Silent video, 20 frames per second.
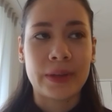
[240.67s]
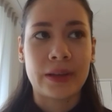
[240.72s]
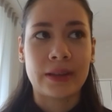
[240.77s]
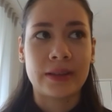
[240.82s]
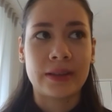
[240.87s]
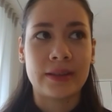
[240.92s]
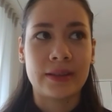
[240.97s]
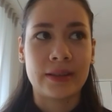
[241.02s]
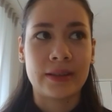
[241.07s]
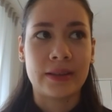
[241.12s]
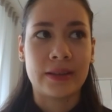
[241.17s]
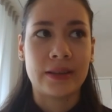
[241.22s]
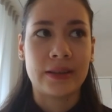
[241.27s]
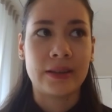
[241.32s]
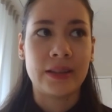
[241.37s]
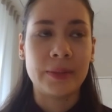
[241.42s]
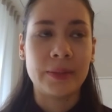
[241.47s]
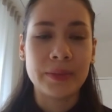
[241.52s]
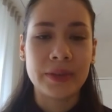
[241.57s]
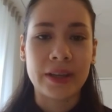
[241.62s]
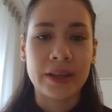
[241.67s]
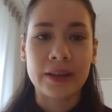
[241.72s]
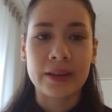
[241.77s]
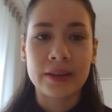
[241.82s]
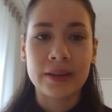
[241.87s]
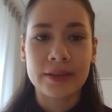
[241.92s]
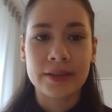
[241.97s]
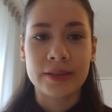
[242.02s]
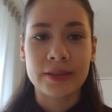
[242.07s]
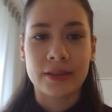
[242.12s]
at a deep
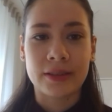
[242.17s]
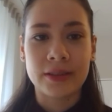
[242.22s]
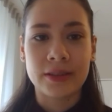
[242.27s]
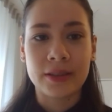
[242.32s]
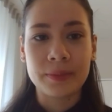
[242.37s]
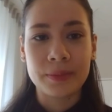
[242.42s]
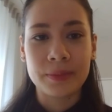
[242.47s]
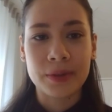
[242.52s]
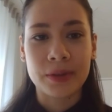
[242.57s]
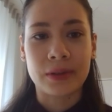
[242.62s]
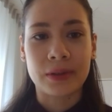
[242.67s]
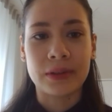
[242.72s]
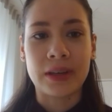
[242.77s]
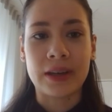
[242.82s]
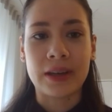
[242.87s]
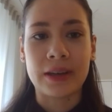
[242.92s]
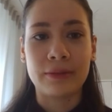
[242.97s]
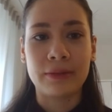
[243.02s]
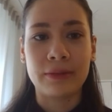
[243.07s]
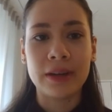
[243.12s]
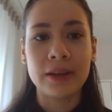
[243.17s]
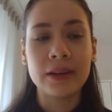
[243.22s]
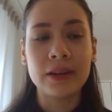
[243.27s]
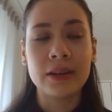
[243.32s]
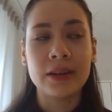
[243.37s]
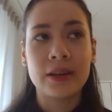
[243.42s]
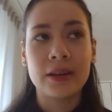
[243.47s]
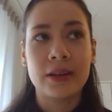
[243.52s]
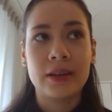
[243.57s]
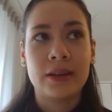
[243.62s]
tech startup called Eyewear
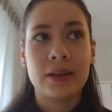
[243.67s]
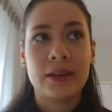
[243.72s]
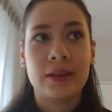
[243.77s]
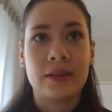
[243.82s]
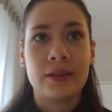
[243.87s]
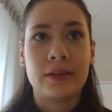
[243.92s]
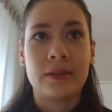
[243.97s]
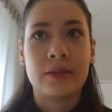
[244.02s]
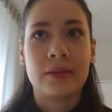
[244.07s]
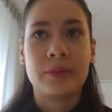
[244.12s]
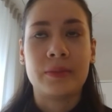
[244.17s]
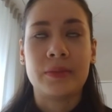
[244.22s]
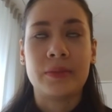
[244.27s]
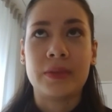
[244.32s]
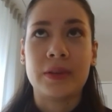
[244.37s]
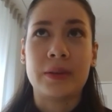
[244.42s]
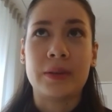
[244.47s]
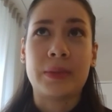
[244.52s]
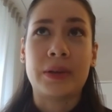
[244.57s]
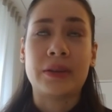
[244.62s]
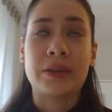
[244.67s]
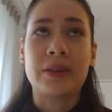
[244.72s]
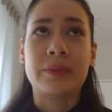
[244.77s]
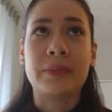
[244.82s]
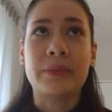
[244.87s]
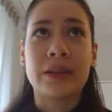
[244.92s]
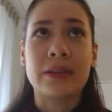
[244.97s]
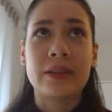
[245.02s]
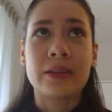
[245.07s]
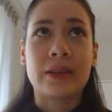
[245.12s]
about a
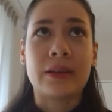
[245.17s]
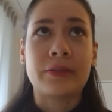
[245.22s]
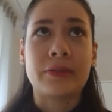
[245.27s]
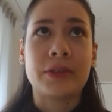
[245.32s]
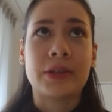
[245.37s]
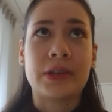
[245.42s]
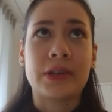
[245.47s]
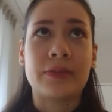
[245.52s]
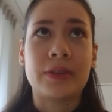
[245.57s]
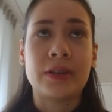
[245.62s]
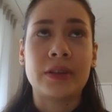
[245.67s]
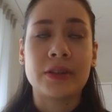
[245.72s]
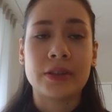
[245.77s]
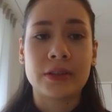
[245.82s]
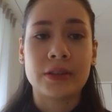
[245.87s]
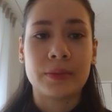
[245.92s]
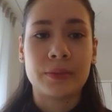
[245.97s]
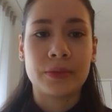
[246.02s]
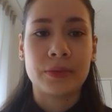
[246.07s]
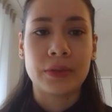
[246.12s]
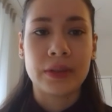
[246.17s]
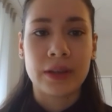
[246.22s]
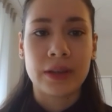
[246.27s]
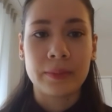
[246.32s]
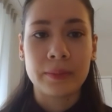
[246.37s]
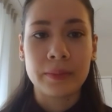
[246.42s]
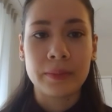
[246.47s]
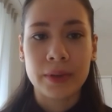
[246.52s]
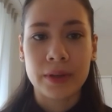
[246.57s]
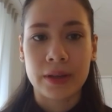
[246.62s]
month after I finished the
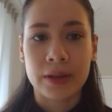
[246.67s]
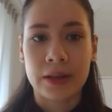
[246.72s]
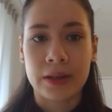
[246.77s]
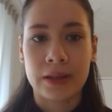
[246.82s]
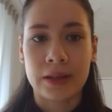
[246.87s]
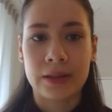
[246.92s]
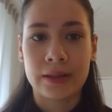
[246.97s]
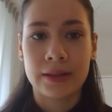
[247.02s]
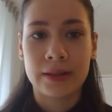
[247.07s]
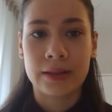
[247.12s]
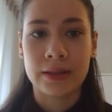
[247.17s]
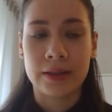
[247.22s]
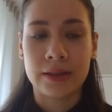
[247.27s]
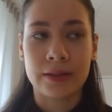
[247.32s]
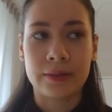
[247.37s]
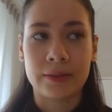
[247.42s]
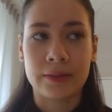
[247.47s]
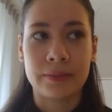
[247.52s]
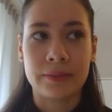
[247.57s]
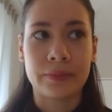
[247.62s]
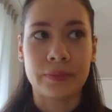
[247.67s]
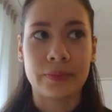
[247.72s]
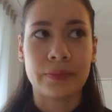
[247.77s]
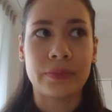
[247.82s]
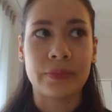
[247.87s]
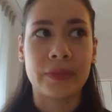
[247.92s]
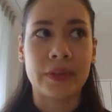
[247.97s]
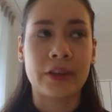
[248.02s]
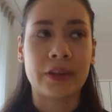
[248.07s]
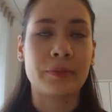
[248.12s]
bootcamp, and
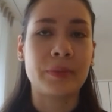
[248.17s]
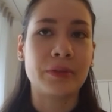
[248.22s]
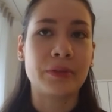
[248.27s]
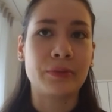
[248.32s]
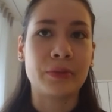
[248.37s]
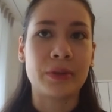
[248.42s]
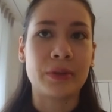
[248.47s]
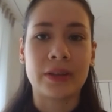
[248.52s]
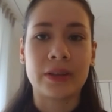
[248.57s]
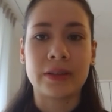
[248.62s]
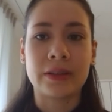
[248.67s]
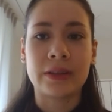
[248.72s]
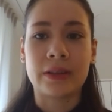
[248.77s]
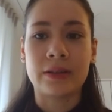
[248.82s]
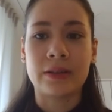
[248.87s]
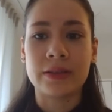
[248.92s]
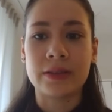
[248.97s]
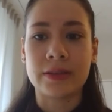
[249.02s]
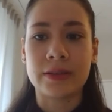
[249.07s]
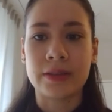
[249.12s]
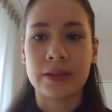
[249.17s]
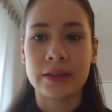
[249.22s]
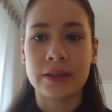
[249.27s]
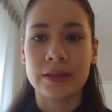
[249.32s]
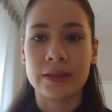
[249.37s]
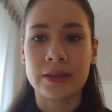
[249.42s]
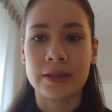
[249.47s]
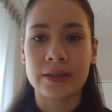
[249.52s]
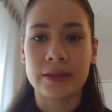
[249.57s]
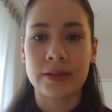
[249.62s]
I've been working there
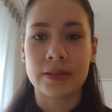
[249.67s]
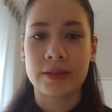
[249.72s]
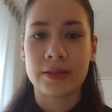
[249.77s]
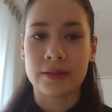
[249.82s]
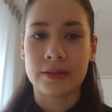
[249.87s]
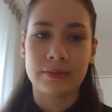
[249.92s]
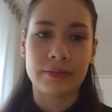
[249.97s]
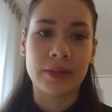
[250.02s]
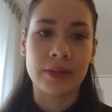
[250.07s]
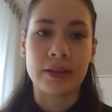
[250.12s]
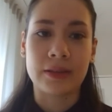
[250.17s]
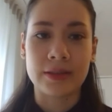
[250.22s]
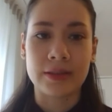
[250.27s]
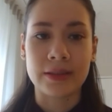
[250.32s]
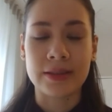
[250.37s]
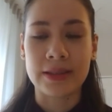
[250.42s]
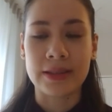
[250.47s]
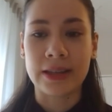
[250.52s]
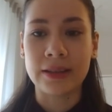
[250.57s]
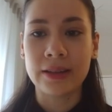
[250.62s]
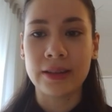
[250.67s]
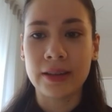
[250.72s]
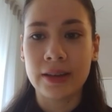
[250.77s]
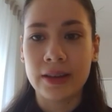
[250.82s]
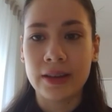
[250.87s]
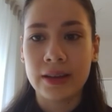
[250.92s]
since then.